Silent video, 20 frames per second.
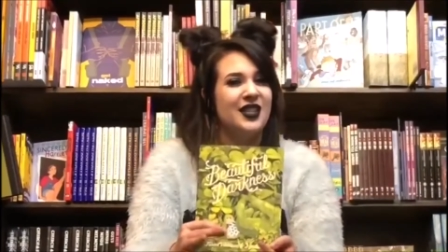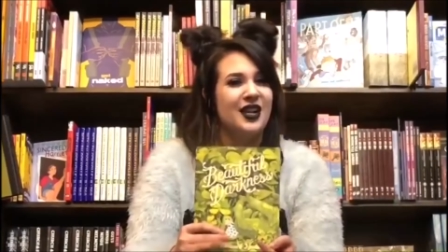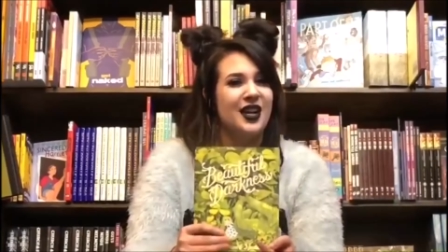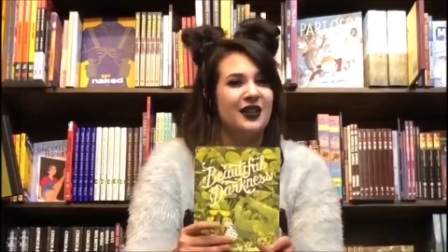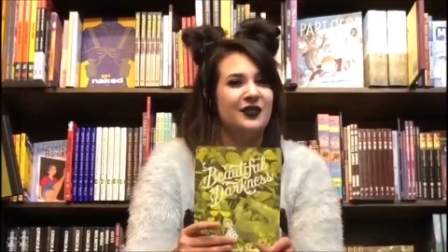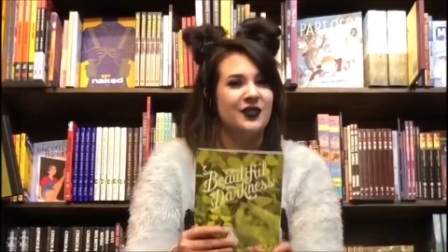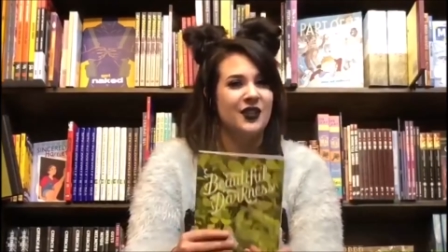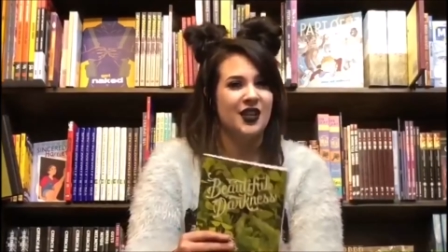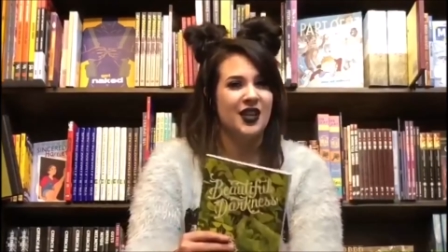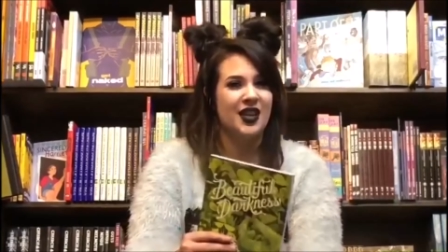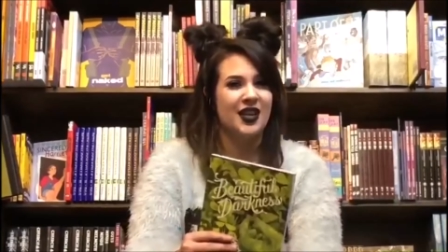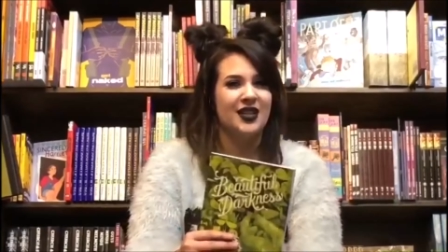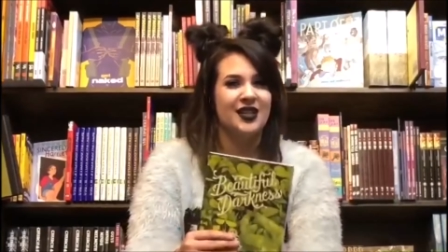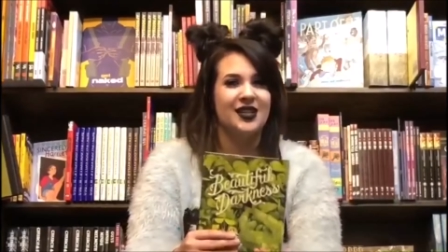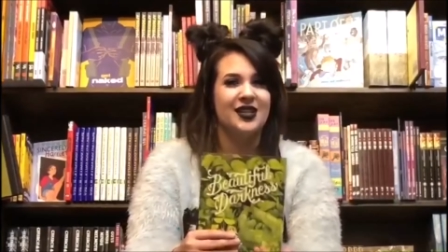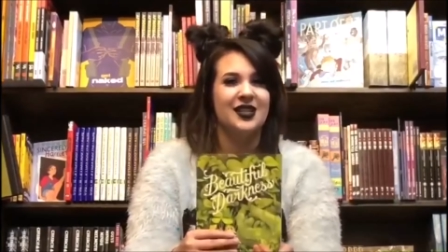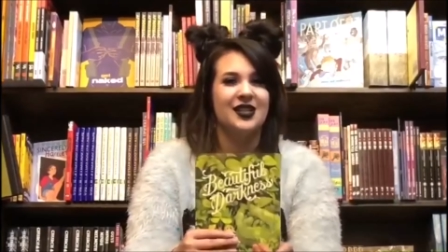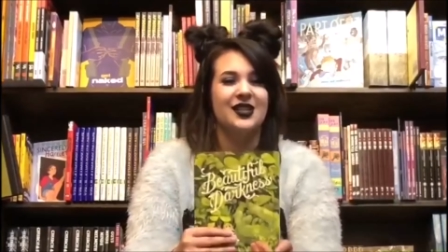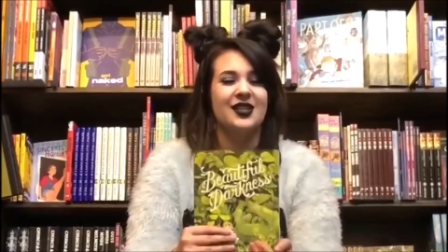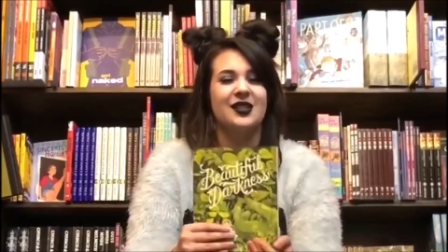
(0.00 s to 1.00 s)
not for kids
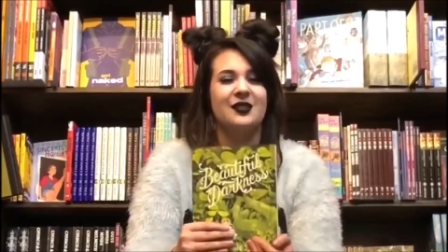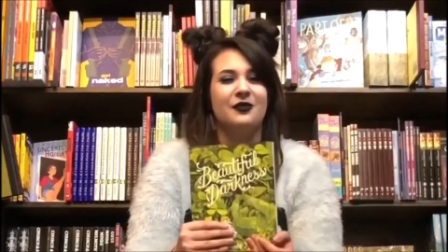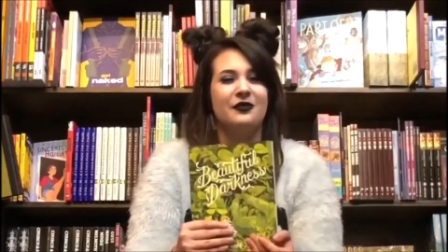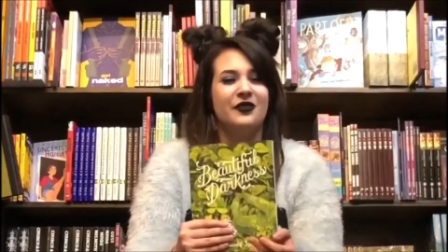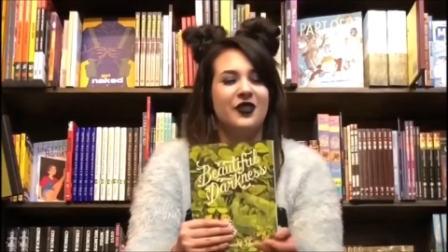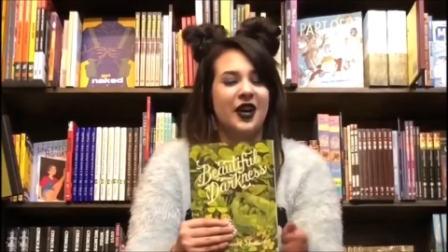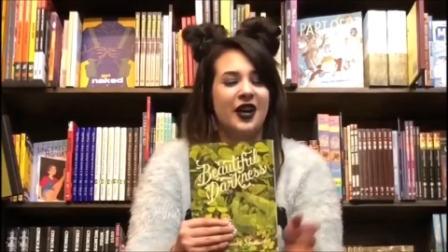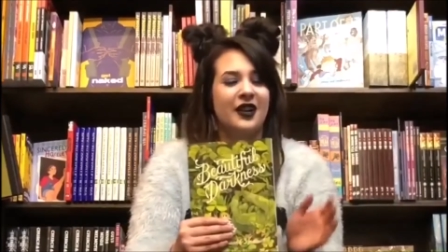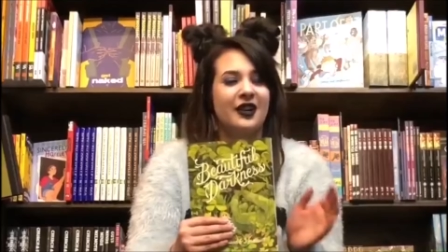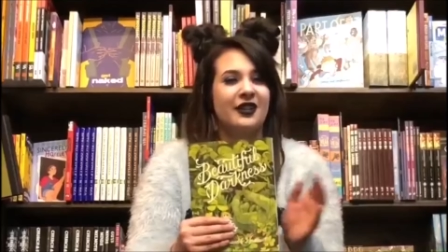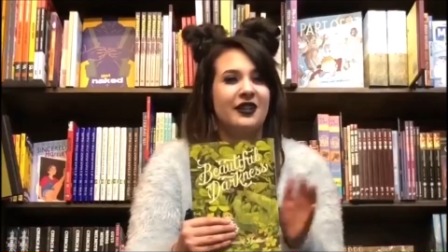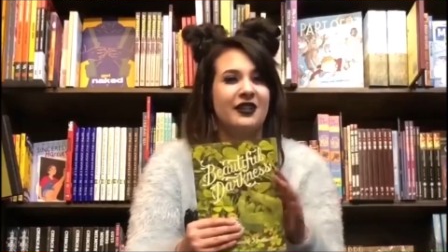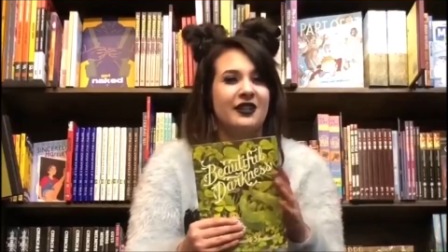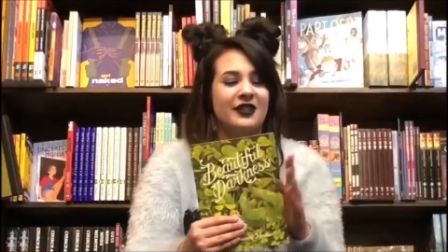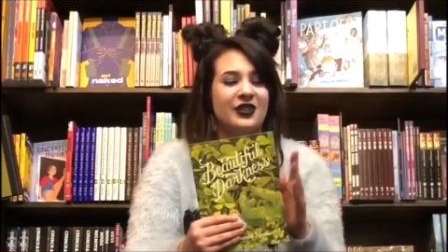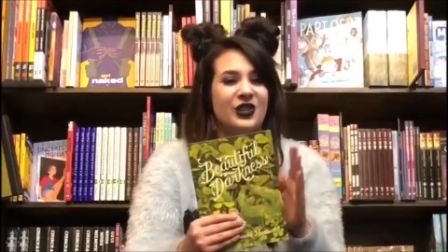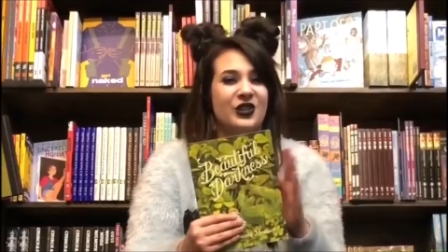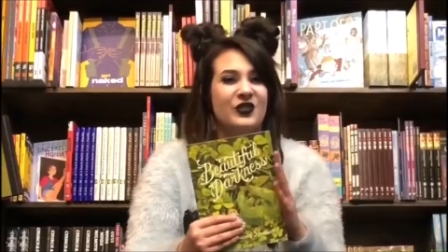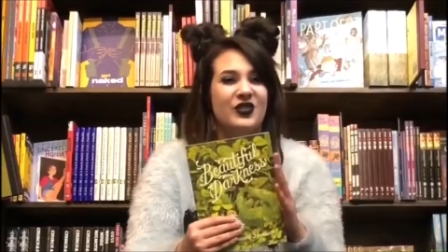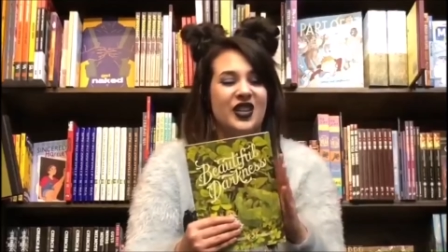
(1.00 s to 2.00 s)
because some very
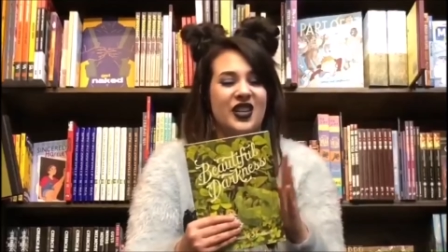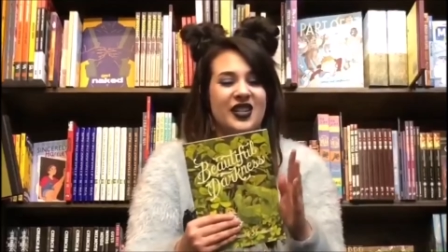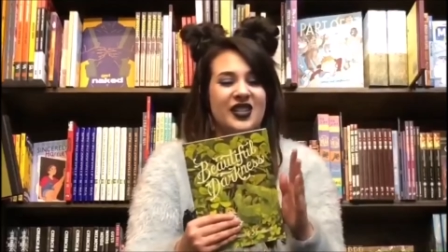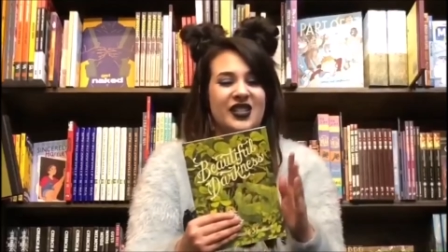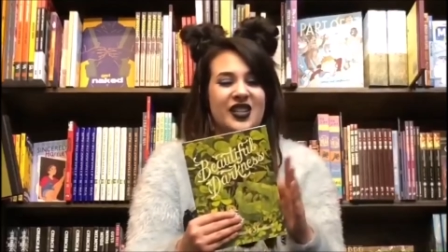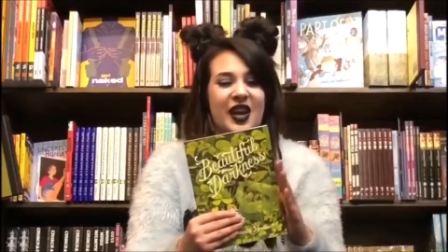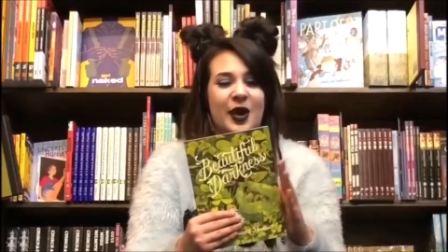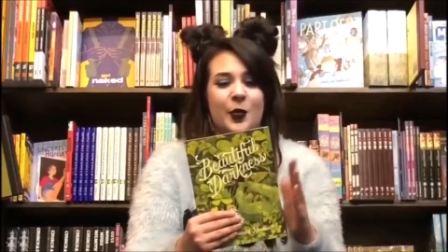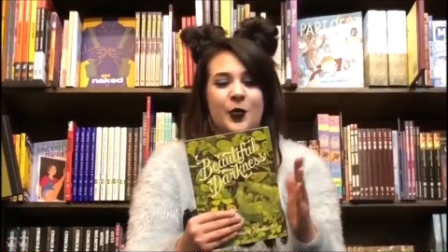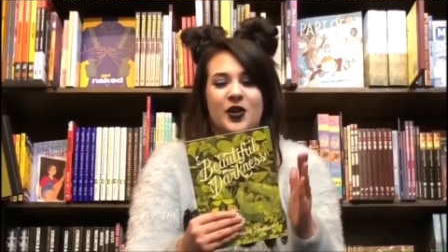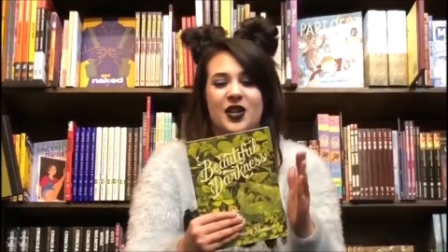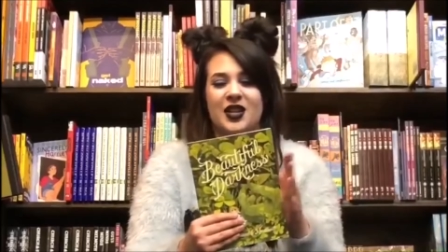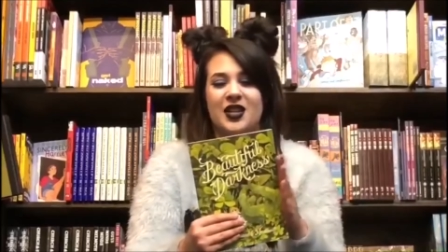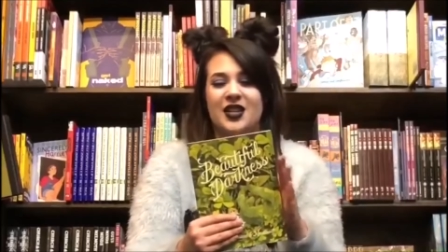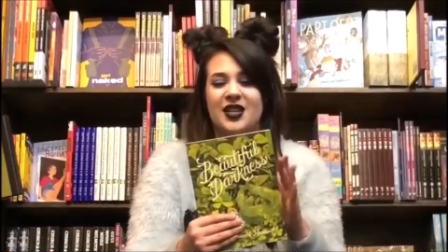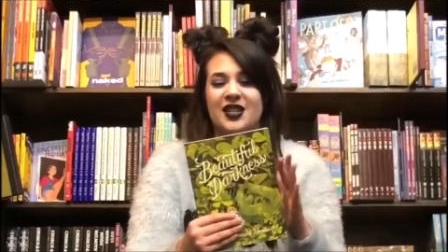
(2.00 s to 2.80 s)
gruesome things happen in